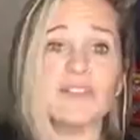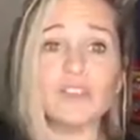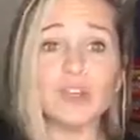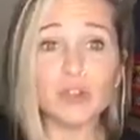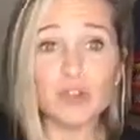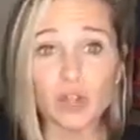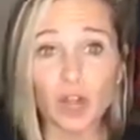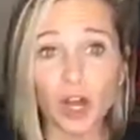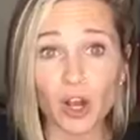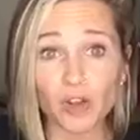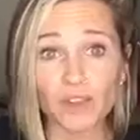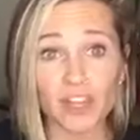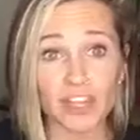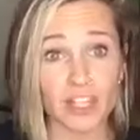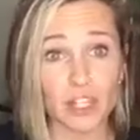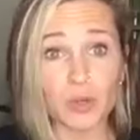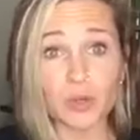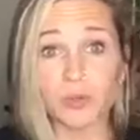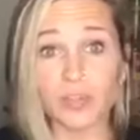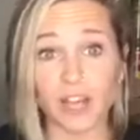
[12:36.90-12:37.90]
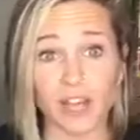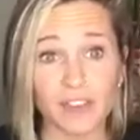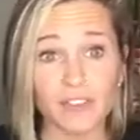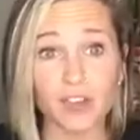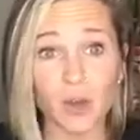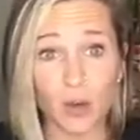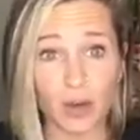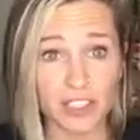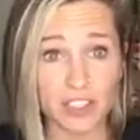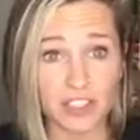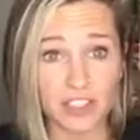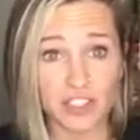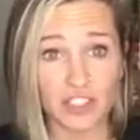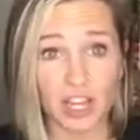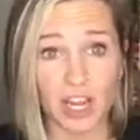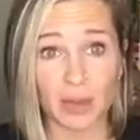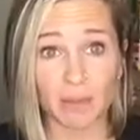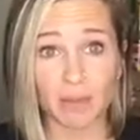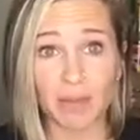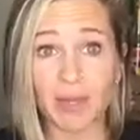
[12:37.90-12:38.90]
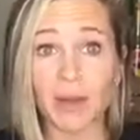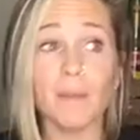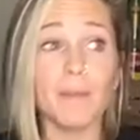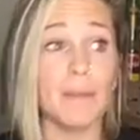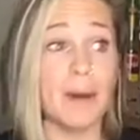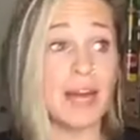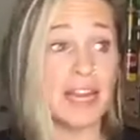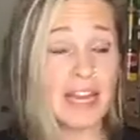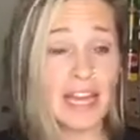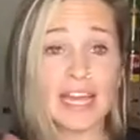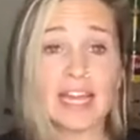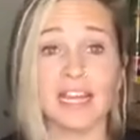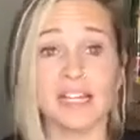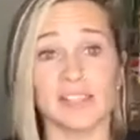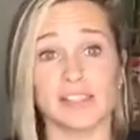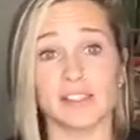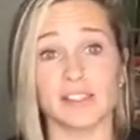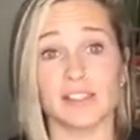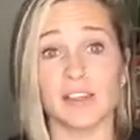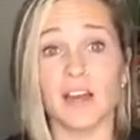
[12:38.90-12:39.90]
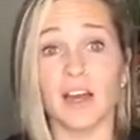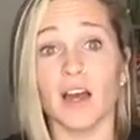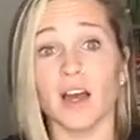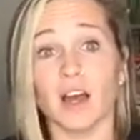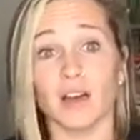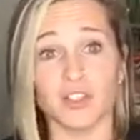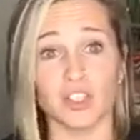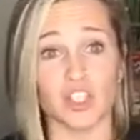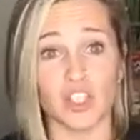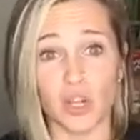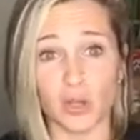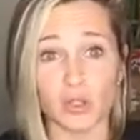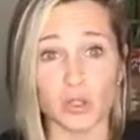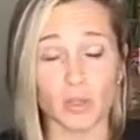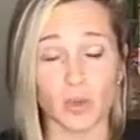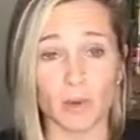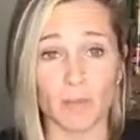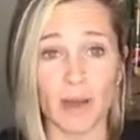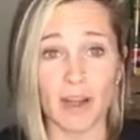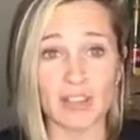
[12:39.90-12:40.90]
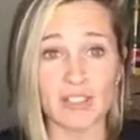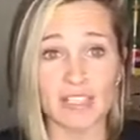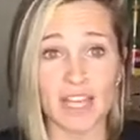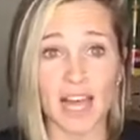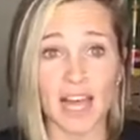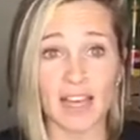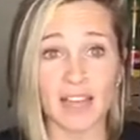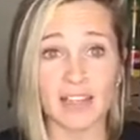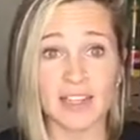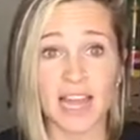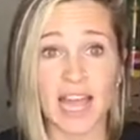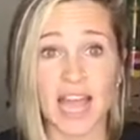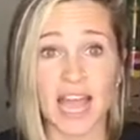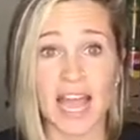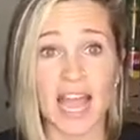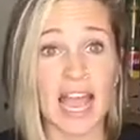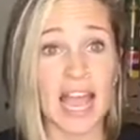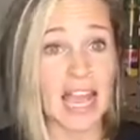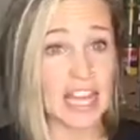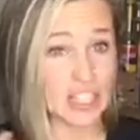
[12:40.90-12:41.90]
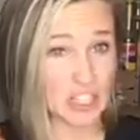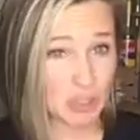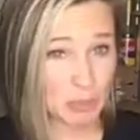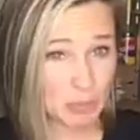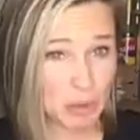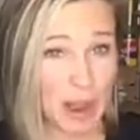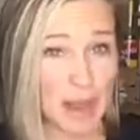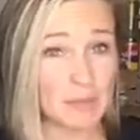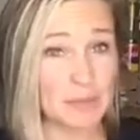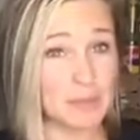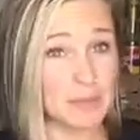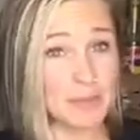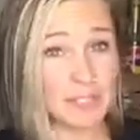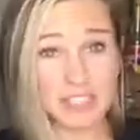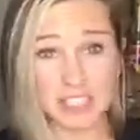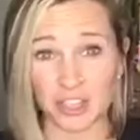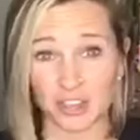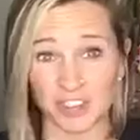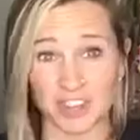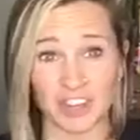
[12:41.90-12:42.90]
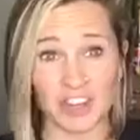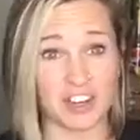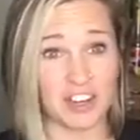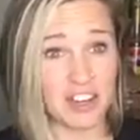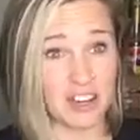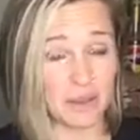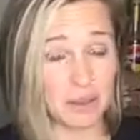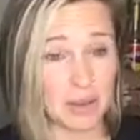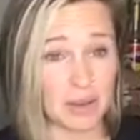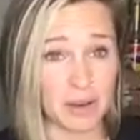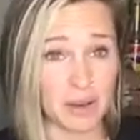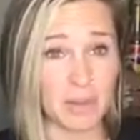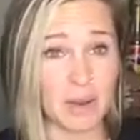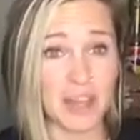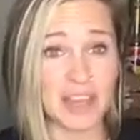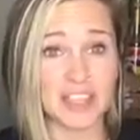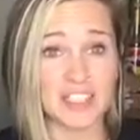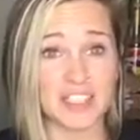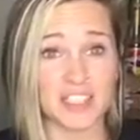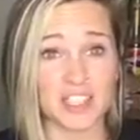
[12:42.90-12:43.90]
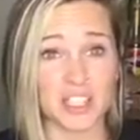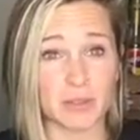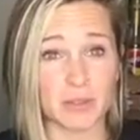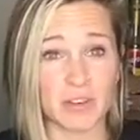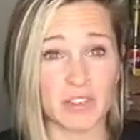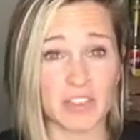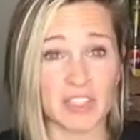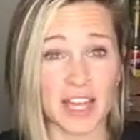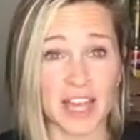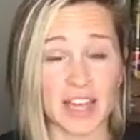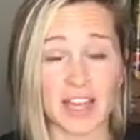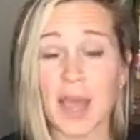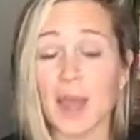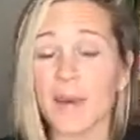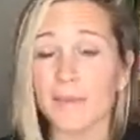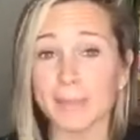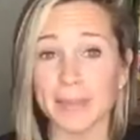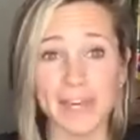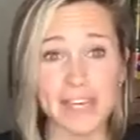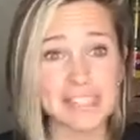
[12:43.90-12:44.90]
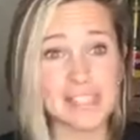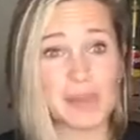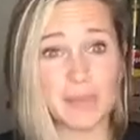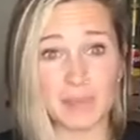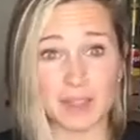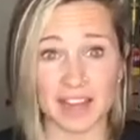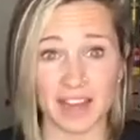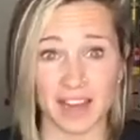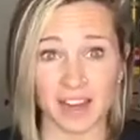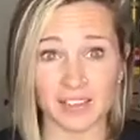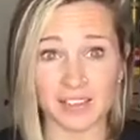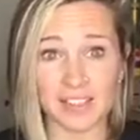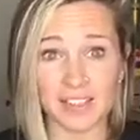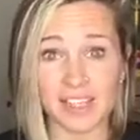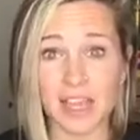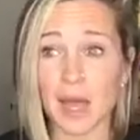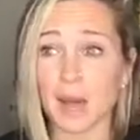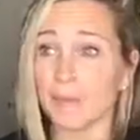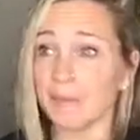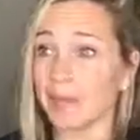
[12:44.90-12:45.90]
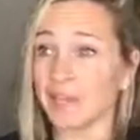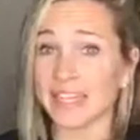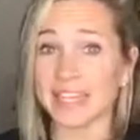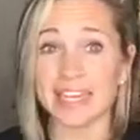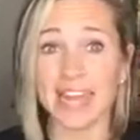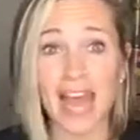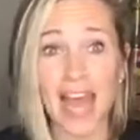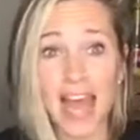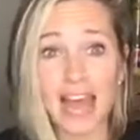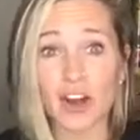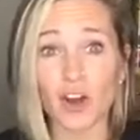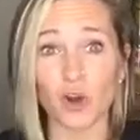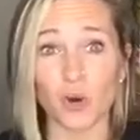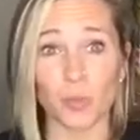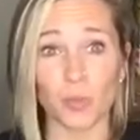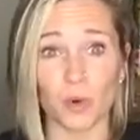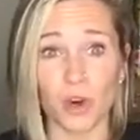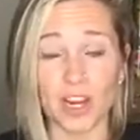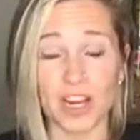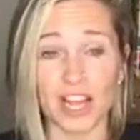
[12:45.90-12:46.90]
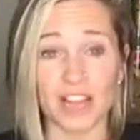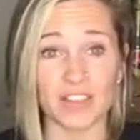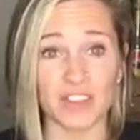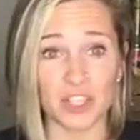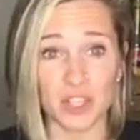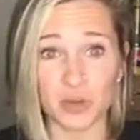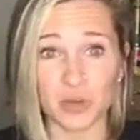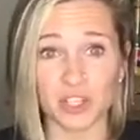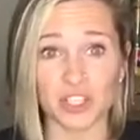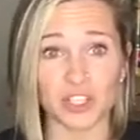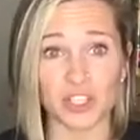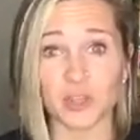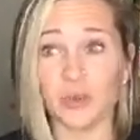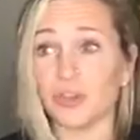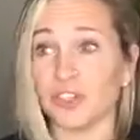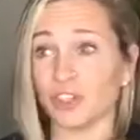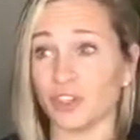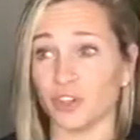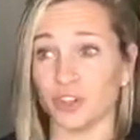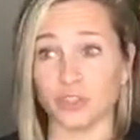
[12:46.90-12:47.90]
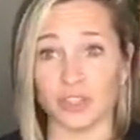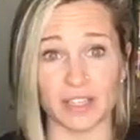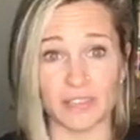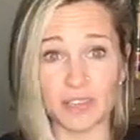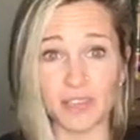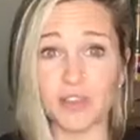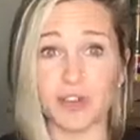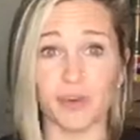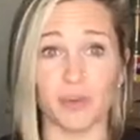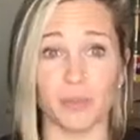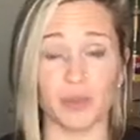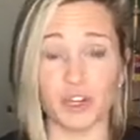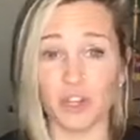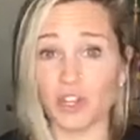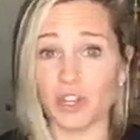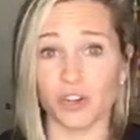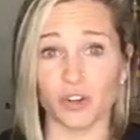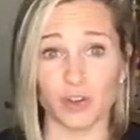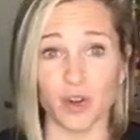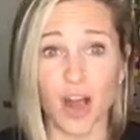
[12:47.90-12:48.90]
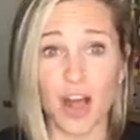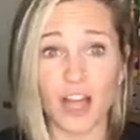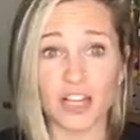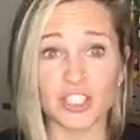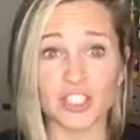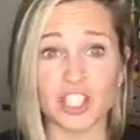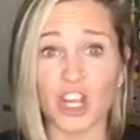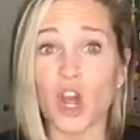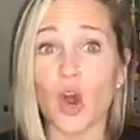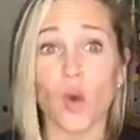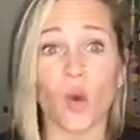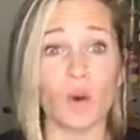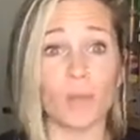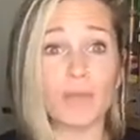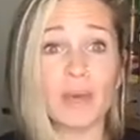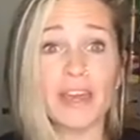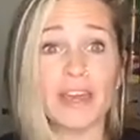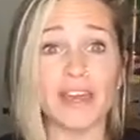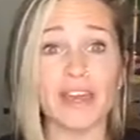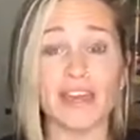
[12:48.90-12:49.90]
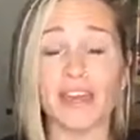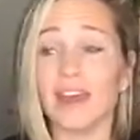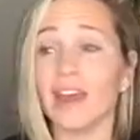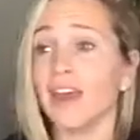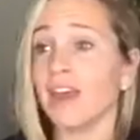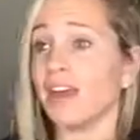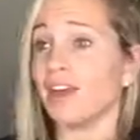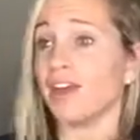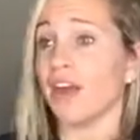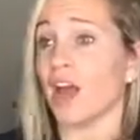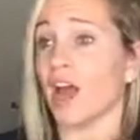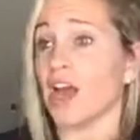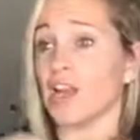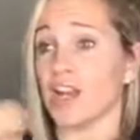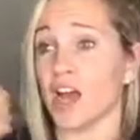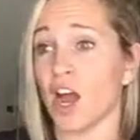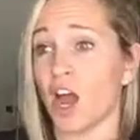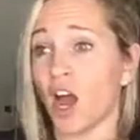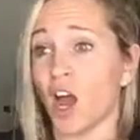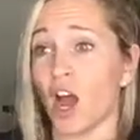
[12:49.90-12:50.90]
If you know that you love going to the gym, but it is a snowstorm outside and you probably don't think you're gonna be able to make it to the gym every day, pick something else. Pick an at-home workout that you can do in your living room or your garage, or pick a